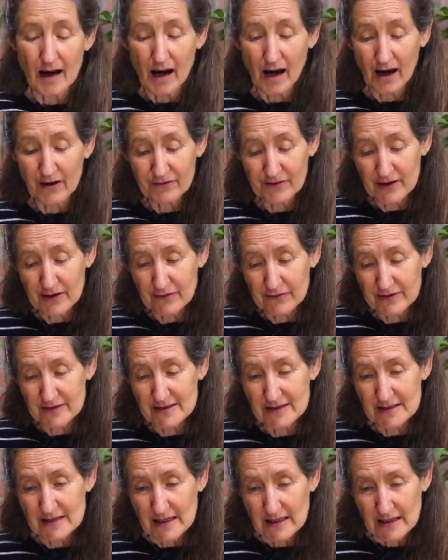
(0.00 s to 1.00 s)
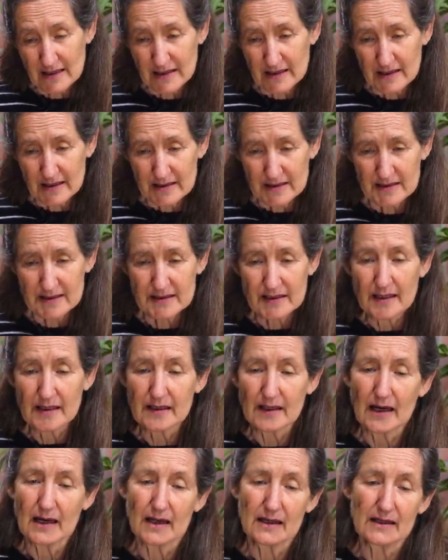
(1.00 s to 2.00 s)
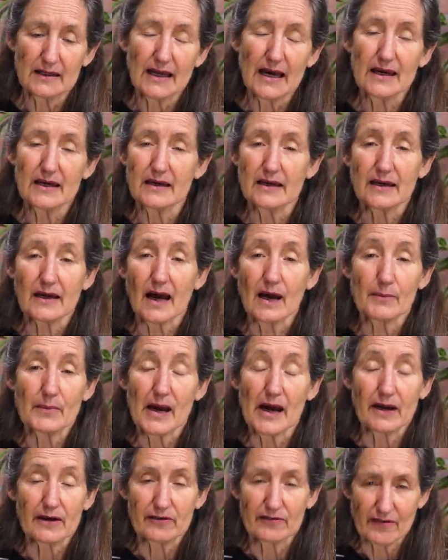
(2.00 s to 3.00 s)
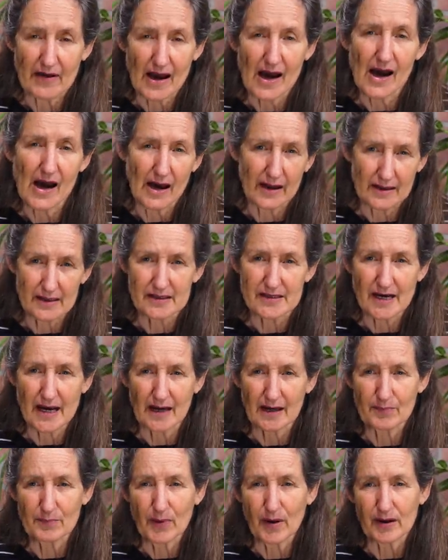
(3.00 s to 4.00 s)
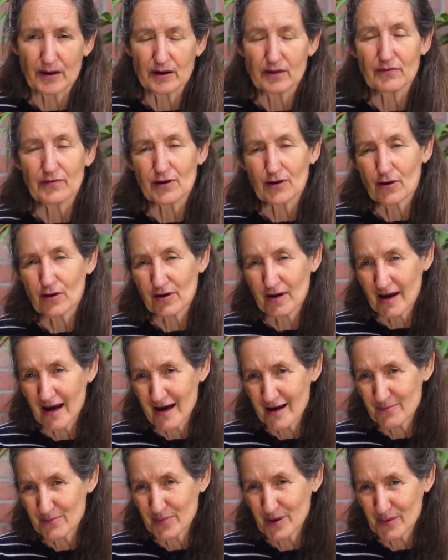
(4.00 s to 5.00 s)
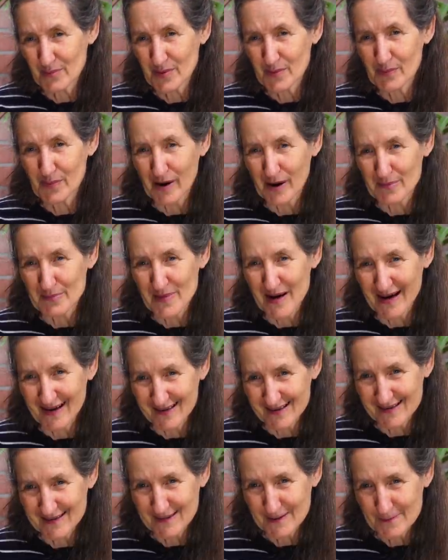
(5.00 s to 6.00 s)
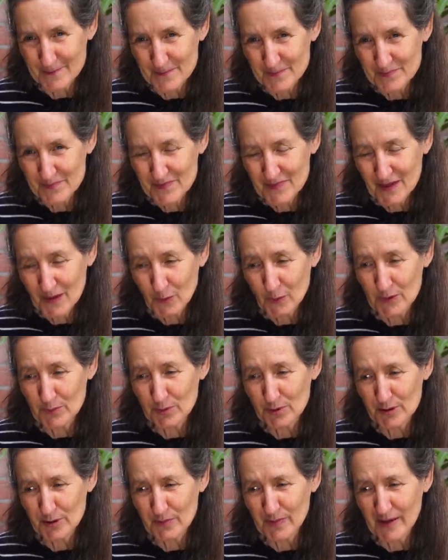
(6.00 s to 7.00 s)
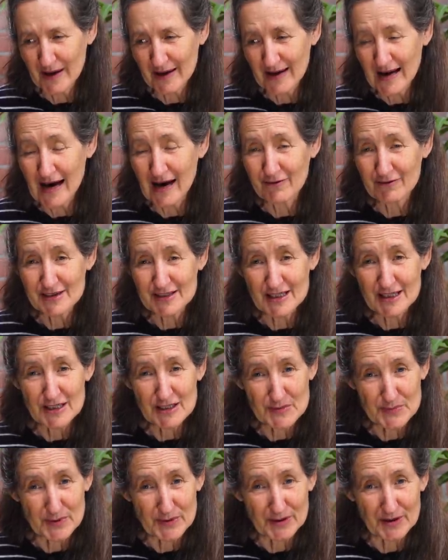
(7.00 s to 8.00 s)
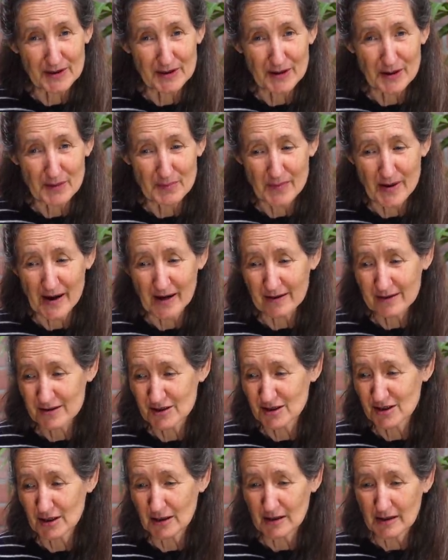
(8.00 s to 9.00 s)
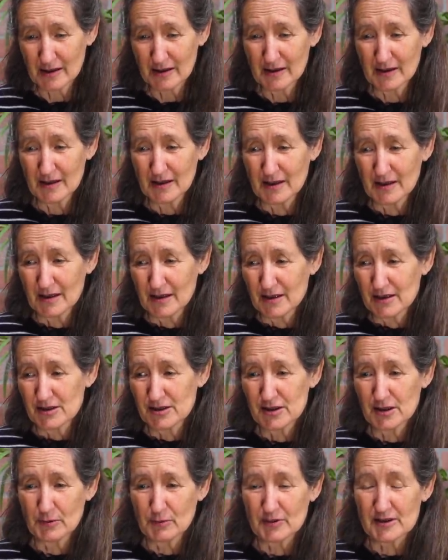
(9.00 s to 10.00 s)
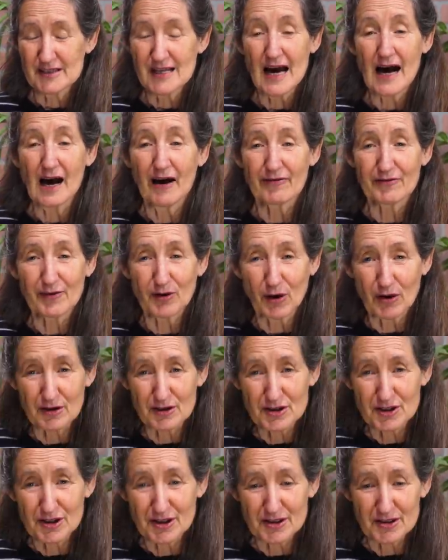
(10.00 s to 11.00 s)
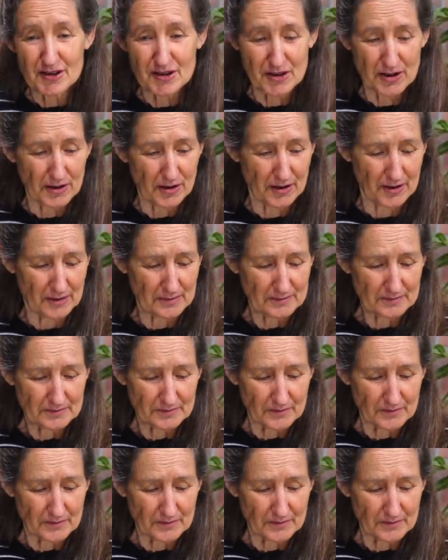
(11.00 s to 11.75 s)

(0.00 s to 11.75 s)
I've even seen a lady come out of a heart attack by giving her cayenne pepper by mouth. We put about half a teaspoon in her mouth. She, she was half conscious. Her